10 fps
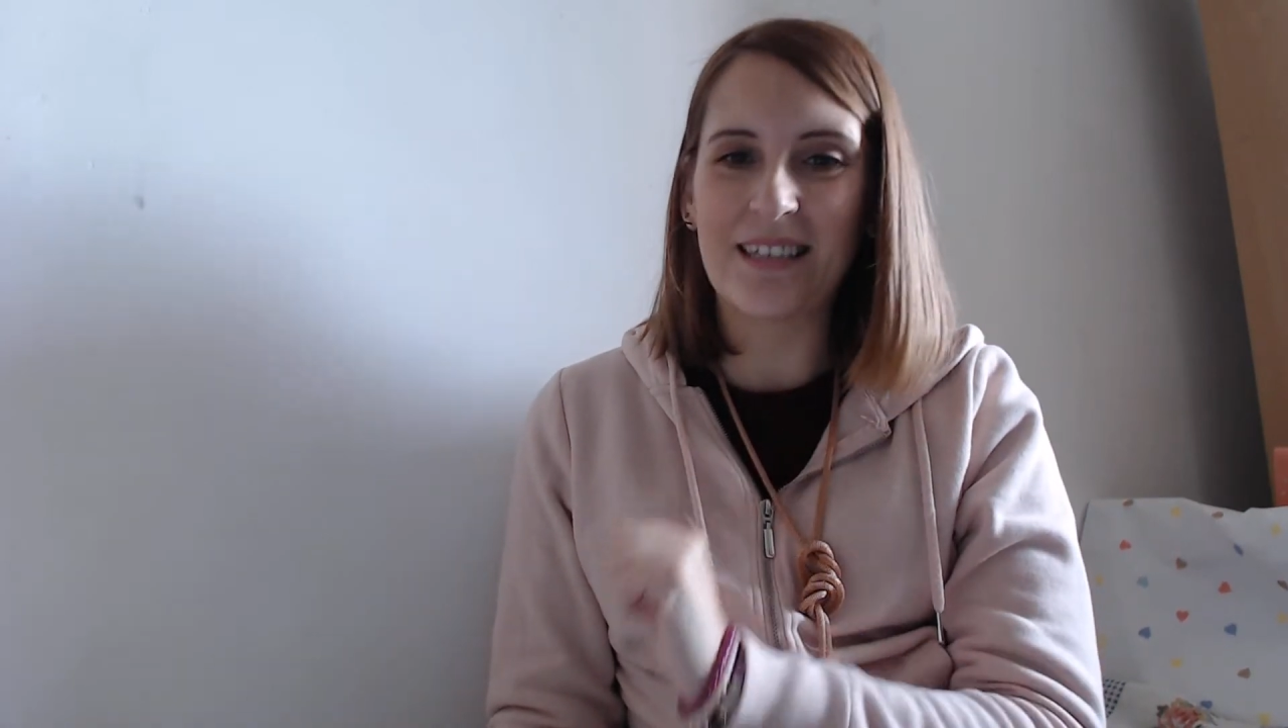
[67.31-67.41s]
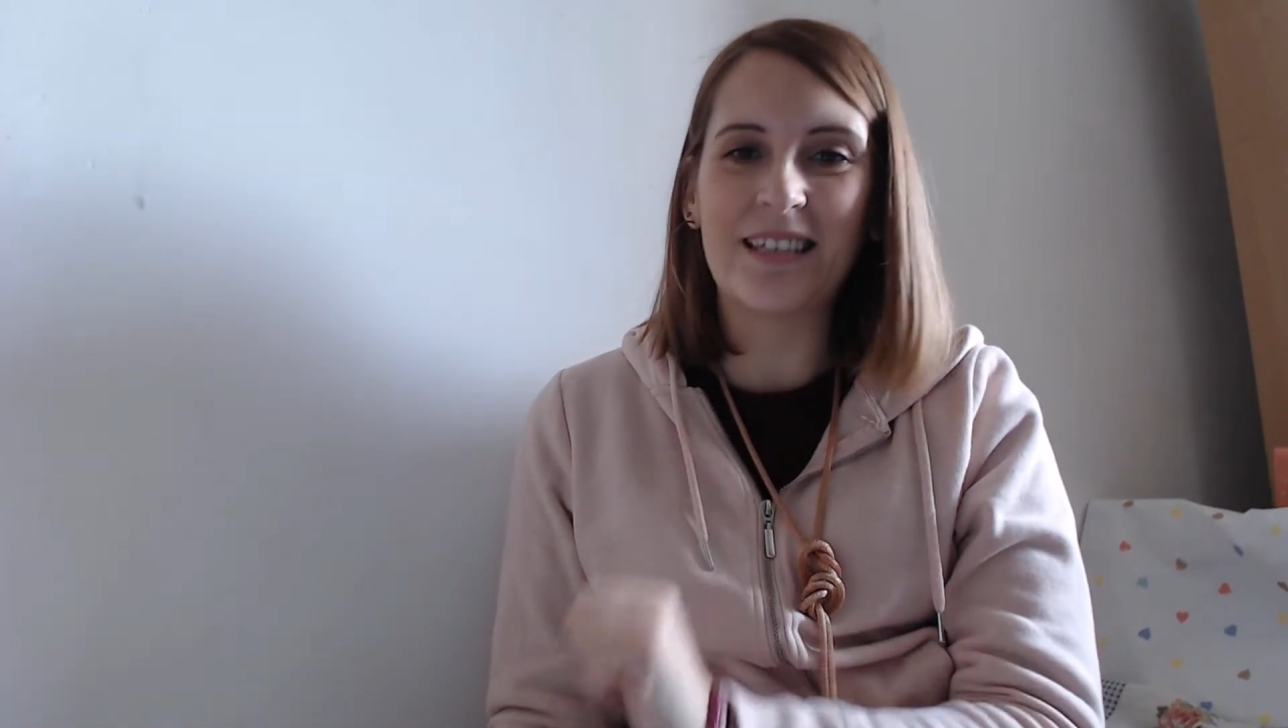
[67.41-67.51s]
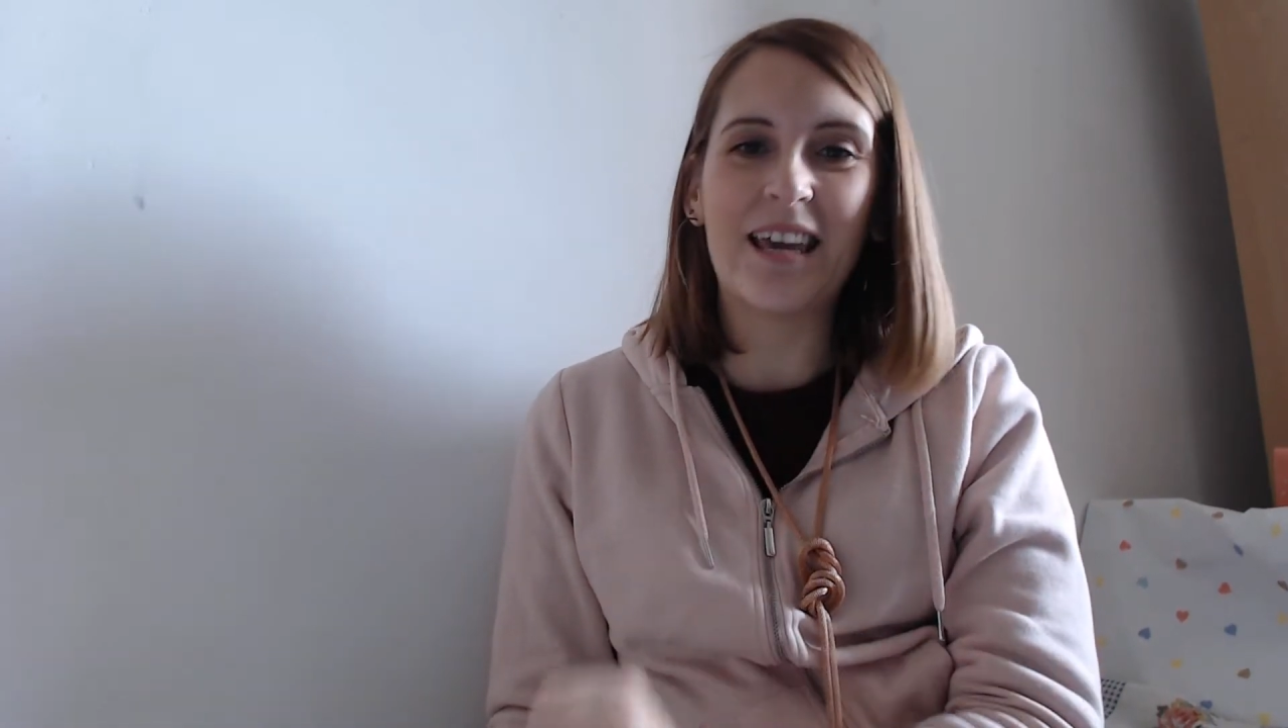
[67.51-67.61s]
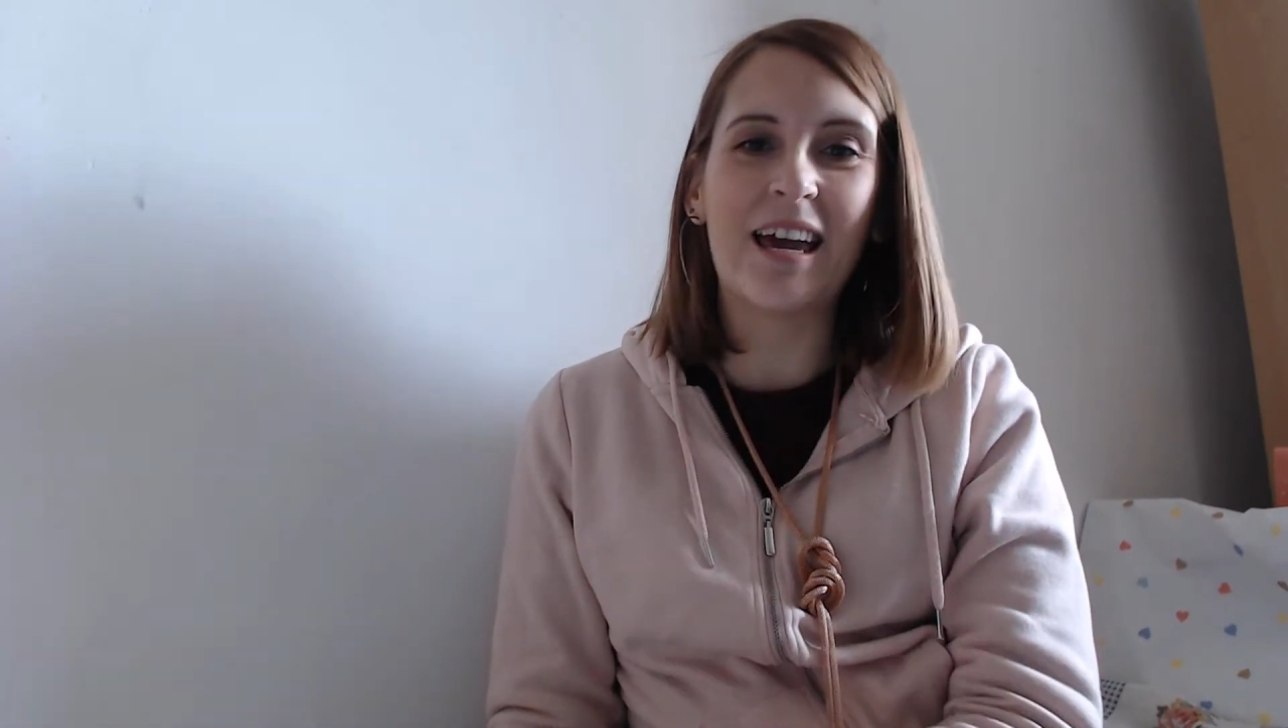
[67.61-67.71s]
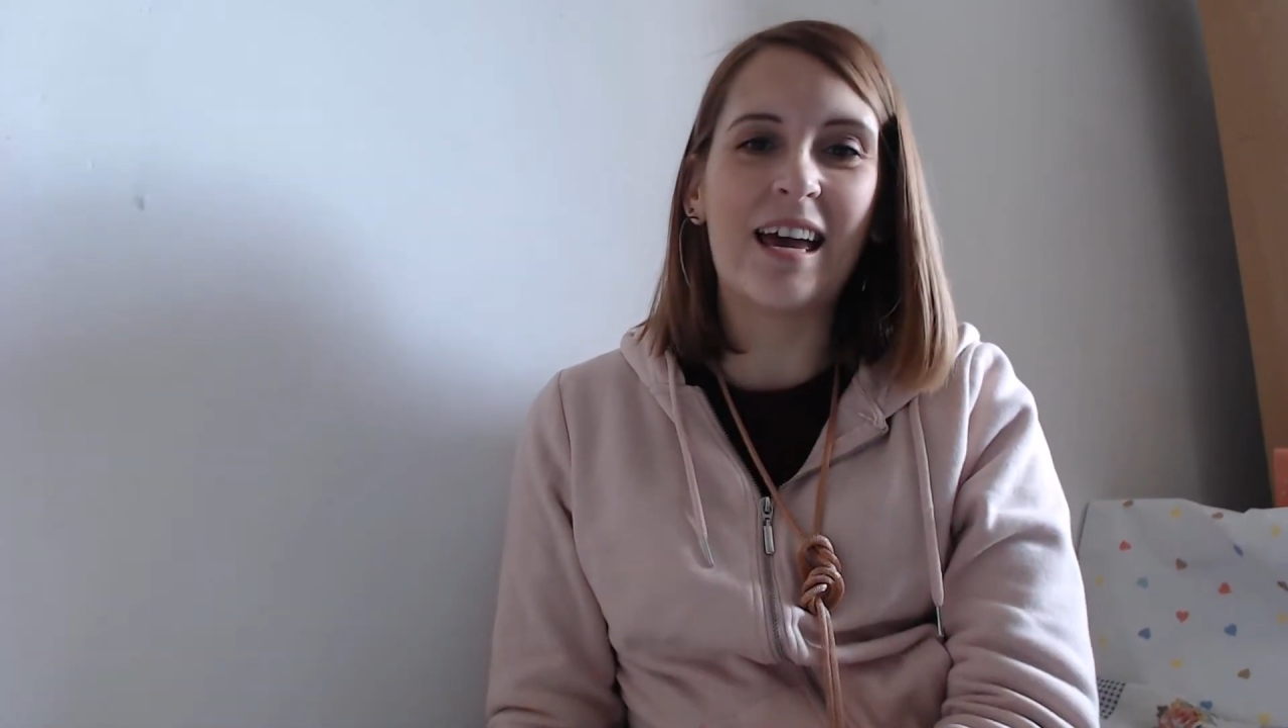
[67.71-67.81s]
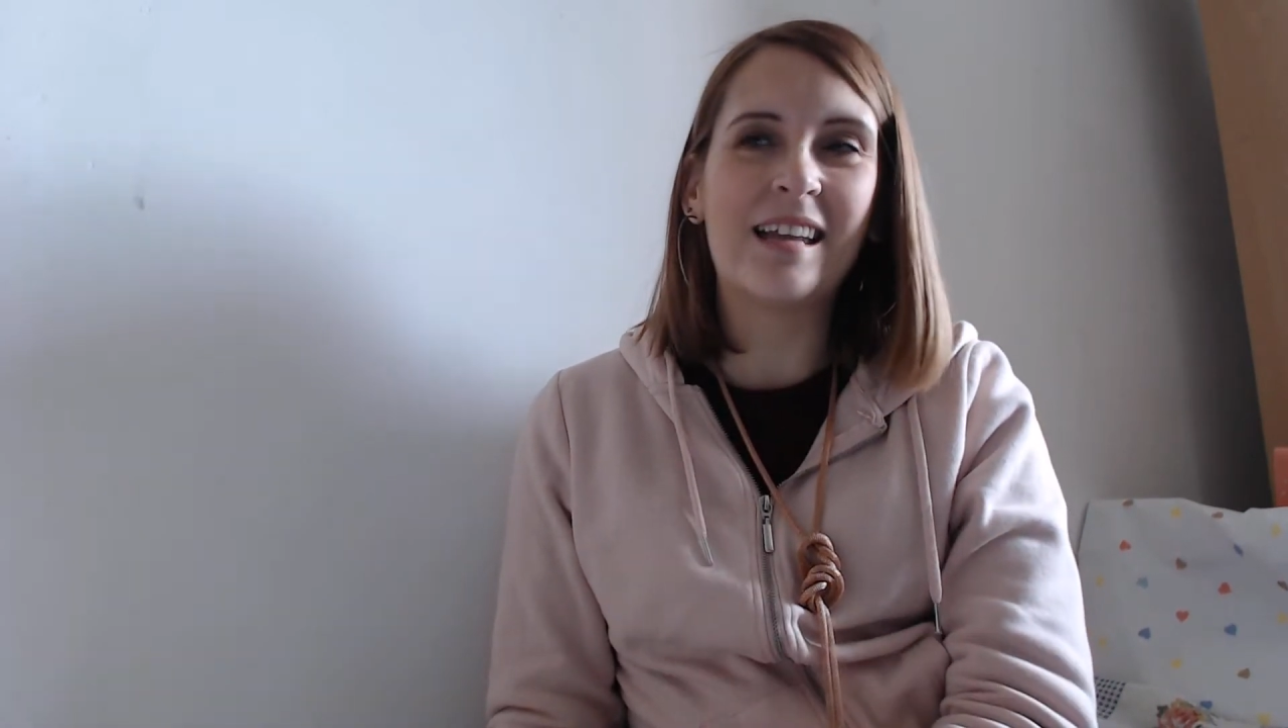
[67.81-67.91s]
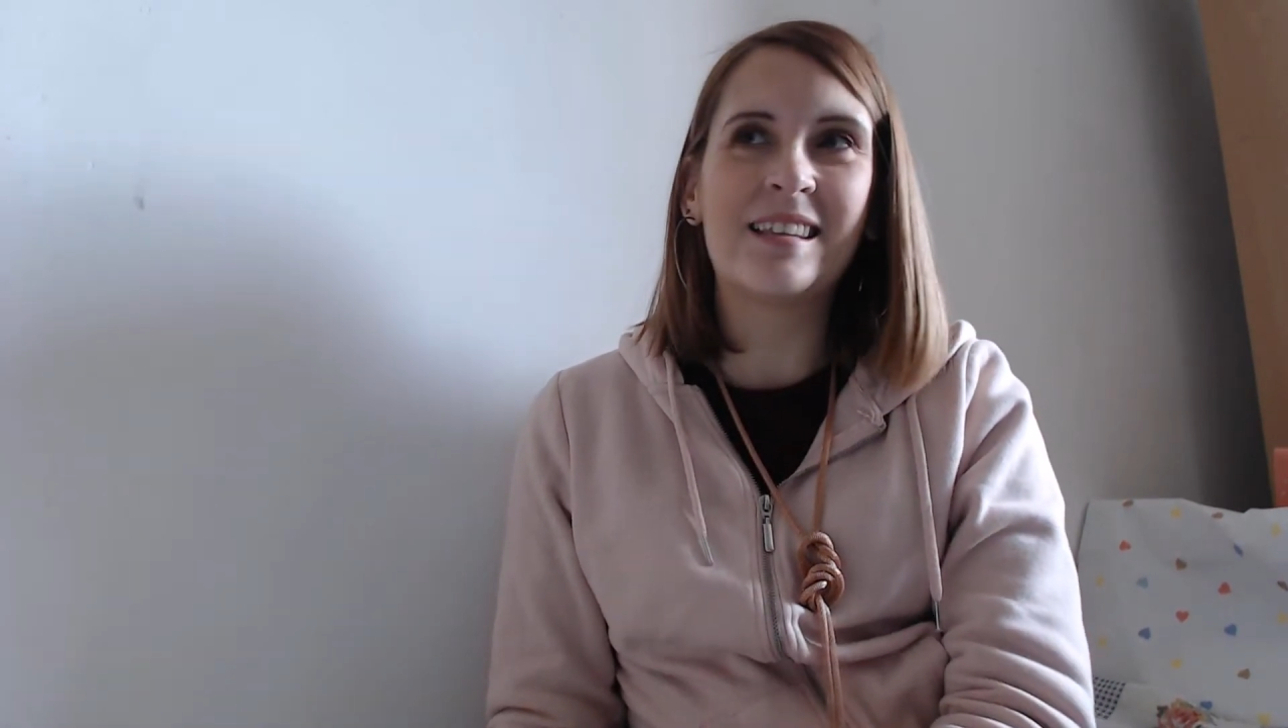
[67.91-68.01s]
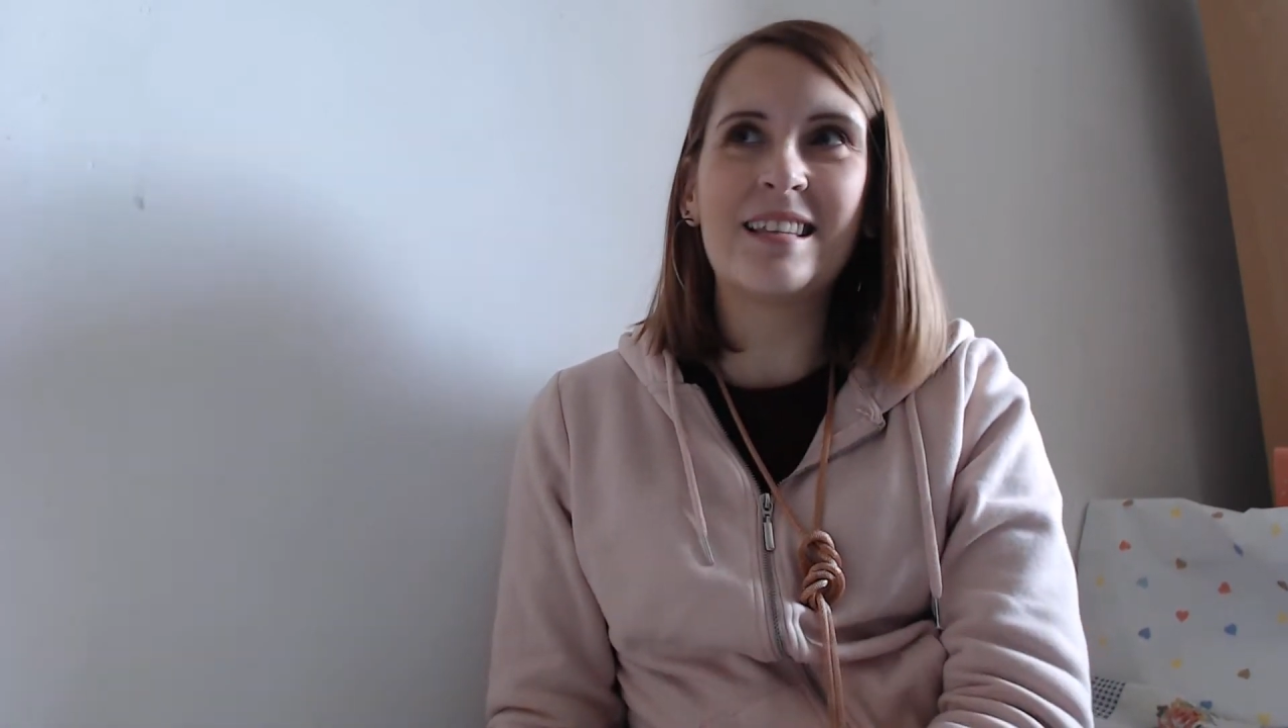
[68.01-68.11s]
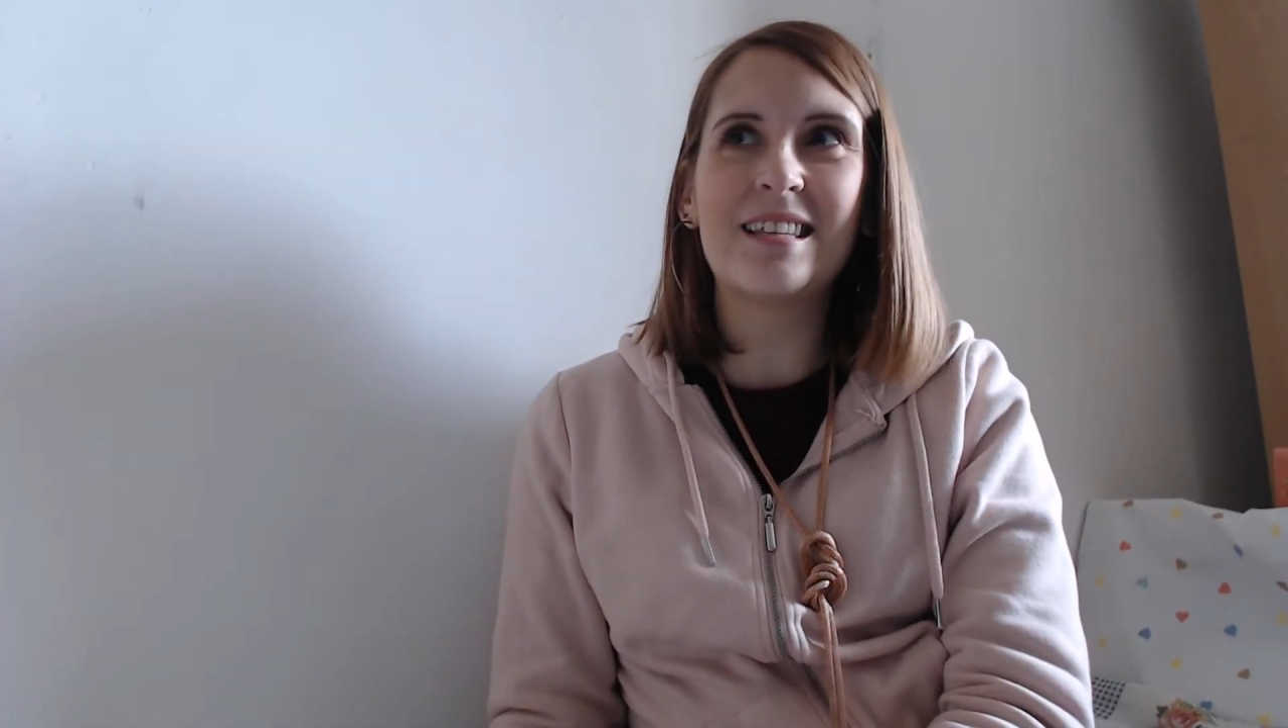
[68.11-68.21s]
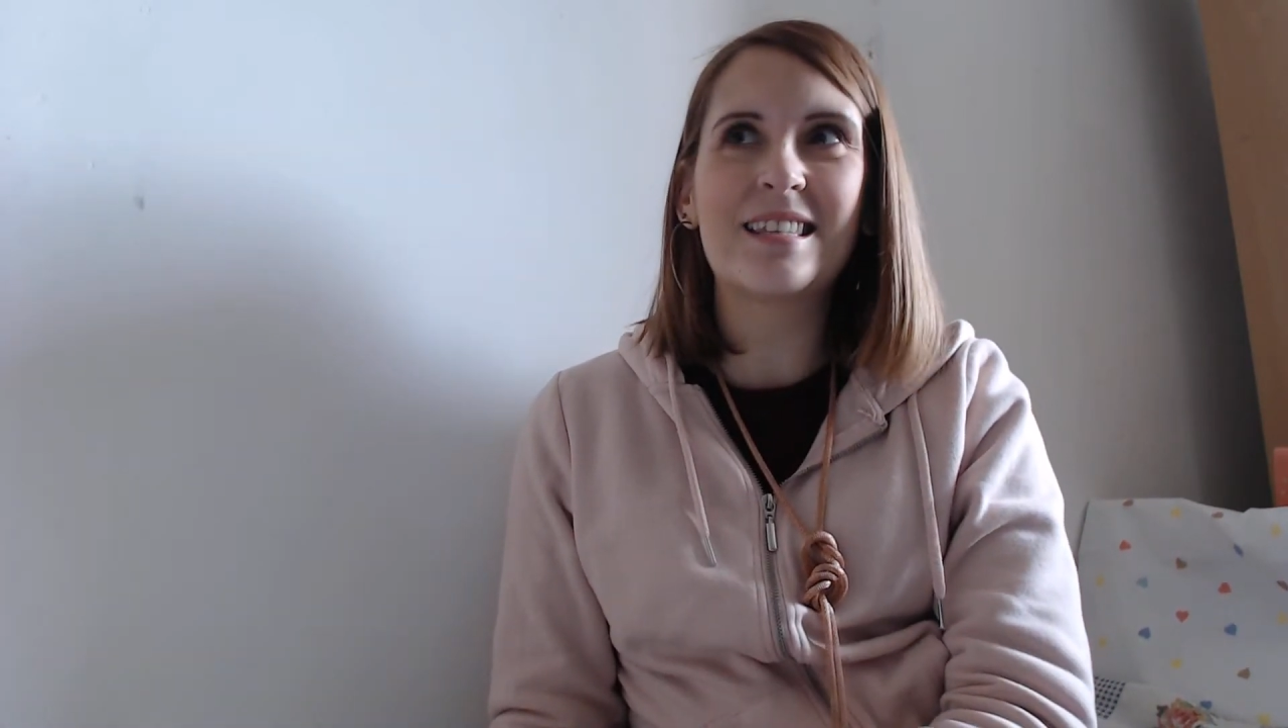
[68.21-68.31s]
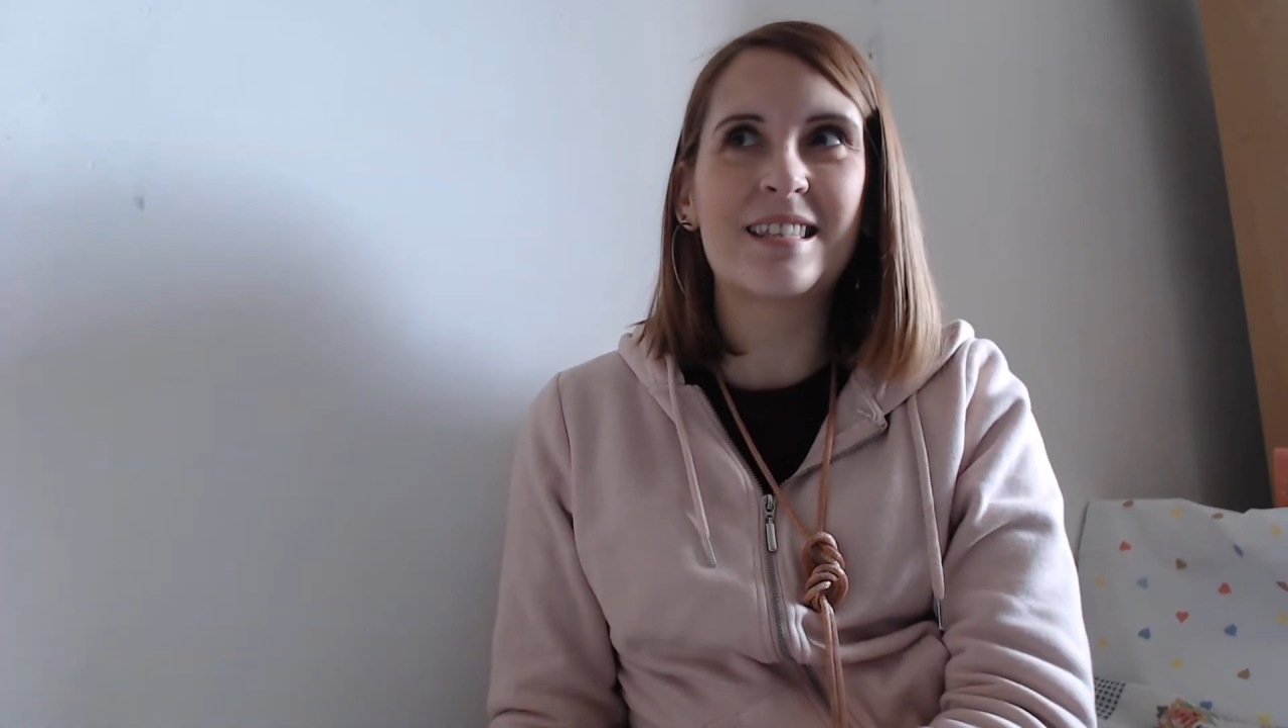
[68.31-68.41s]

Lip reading: yeah, and this is